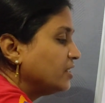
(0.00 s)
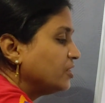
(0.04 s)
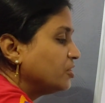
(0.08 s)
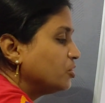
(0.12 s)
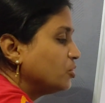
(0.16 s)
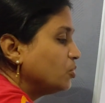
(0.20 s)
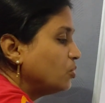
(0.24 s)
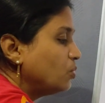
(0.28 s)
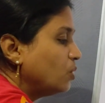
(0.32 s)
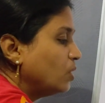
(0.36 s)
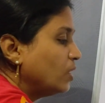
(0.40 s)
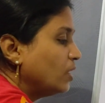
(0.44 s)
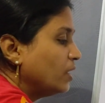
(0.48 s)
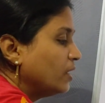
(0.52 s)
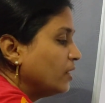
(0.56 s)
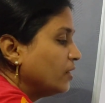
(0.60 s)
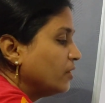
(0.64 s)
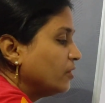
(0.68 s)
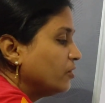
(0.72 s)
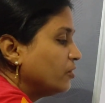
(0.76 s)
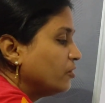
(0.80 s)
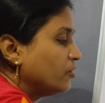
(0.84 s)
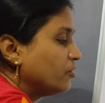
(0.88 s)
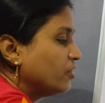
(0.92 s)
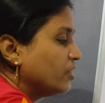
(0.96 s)
to
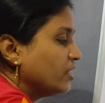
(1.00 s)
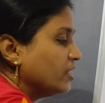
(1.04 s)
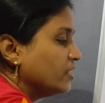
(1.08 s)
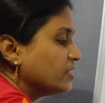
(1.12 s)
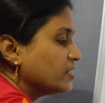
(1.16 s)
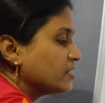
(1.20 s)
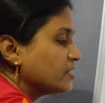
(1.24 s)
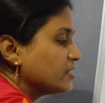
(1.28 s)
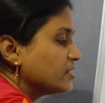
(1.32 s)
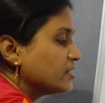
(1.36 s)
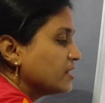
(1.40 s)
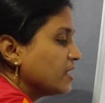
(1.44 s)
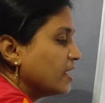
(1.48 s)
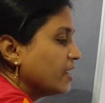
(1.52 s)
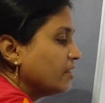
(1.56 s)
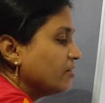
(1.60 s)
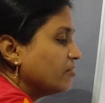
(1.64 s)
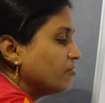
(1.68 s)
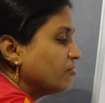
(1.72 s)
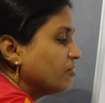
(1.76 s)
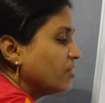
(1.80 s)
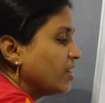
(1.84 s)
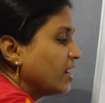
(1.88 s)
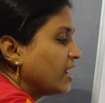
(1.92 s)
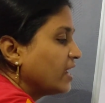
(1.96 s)
trees,
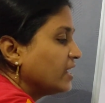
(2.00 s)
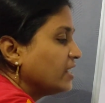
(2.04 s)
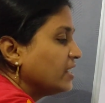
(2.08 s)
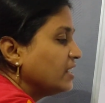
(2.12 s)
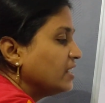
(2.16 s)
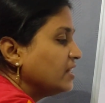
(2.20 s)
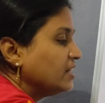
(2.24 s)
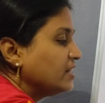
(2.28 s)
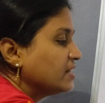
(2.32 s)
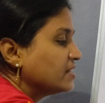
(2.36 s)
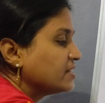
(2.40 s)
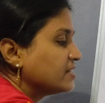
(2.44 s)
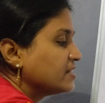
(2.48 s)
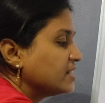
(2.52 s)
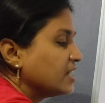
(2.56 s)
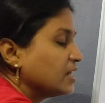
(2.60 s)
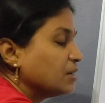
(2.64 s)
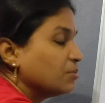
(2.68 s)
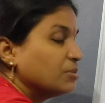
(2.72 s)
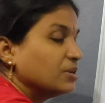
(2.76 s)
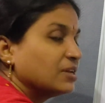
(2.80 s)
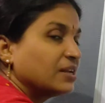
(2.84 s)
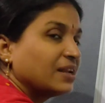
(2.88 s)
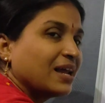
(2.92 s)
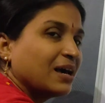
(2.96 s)
and finally the
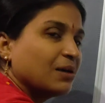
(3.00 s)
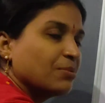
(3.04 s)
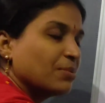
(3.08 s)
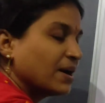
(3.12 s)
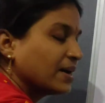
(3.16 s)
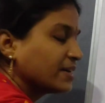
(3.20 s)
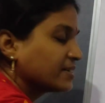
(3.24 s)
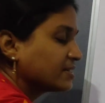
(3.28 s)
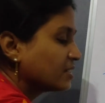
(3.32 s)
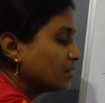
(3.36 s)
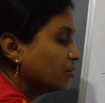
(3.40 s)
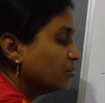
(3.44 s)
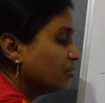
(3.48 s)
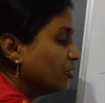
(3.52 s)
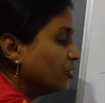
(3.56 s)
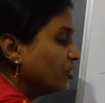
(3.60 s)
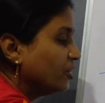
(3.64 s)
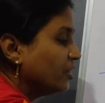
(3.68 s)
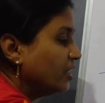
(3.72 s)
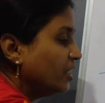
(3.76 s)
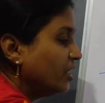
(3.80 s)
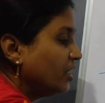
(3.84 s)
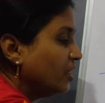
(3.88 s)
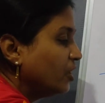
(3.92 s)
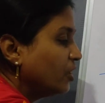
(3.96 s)
stable climax
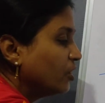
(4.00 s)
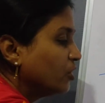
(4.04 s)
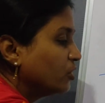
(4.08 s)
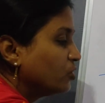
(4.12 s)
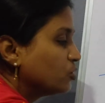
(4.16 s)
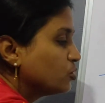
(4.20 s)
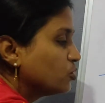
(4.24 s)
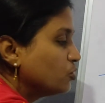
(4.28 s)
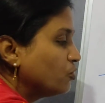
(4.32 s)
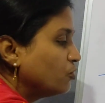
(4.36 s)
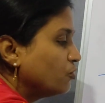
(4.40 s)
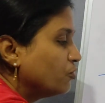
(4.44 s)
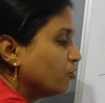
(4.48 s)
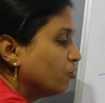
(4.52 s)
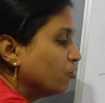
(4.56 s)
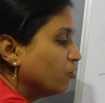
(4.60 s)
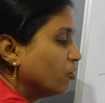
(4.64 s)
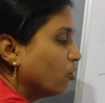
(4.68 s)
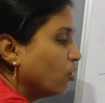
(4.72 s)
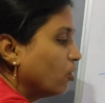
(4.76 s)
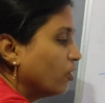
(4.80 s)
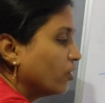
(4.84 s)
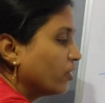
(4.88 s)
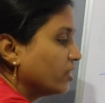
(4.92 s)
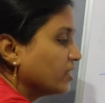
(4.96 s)
community to
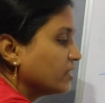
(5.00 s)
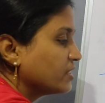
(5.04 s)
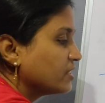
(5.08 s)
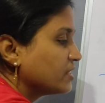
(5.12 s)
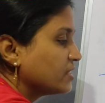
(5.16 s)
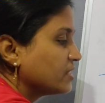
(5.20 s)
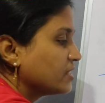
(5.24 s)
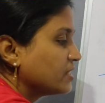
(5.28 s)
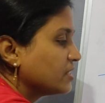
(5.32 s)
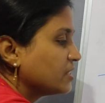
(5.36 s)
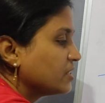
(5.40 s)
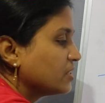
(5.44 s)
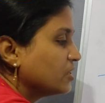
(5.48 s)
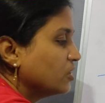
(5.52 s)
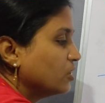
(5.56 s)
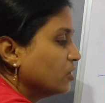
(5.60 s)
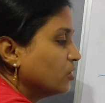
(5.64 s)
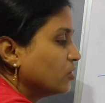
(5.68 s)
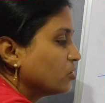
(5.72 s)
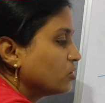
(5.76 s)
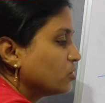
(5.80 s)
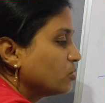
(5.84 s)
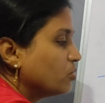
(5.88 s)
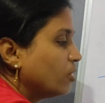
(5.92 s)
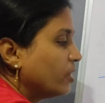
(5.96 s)
forest.
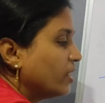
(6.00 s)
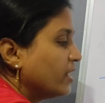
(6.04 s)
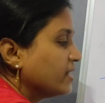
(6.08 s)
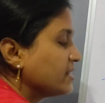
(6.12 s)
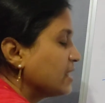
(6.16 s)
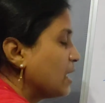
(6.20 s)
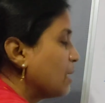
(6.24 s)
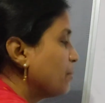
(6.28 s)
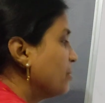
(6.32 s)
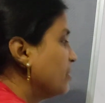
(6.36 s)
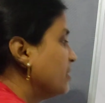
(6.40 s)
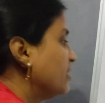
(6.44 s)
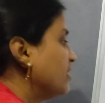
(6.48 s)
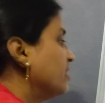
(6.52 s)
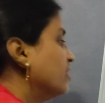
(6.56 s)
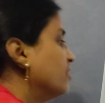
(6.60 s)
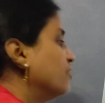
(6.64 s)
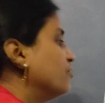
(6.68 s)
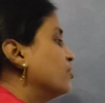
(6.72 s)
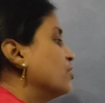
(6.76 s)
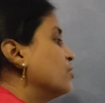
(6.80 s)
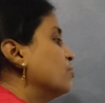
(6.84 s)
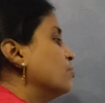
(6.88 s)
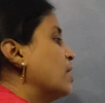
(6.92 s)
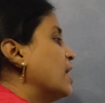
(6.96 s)
So what has happened here?
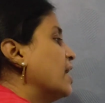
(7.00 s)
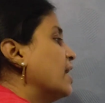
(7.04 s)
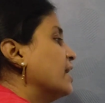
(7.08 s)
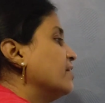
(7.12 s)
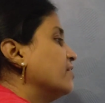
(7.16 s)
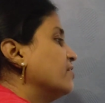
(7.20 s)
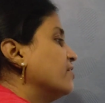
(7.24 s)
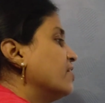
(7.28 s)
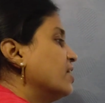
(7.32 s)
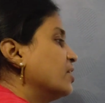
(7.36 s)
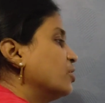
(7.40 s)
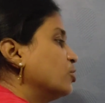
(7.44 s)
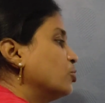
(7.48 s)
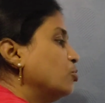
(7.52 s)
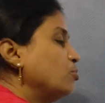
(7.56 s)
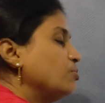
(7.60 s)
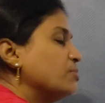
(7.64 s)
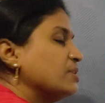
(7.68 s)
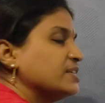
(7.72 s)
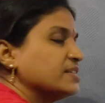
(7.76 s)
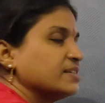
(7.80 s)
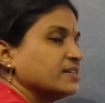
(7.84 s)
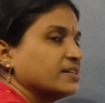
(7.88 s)
From hydra to